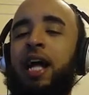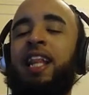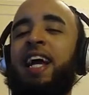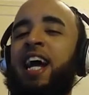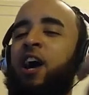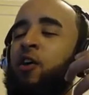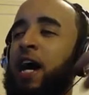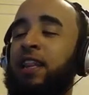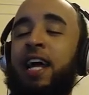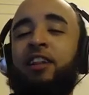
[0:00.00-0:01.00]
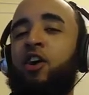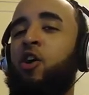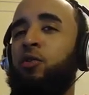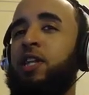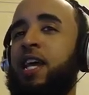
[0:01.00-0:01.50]
I like the
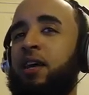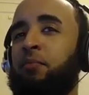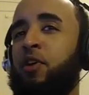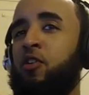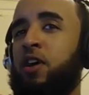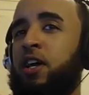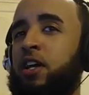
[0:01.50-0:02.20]
whole thing, bro.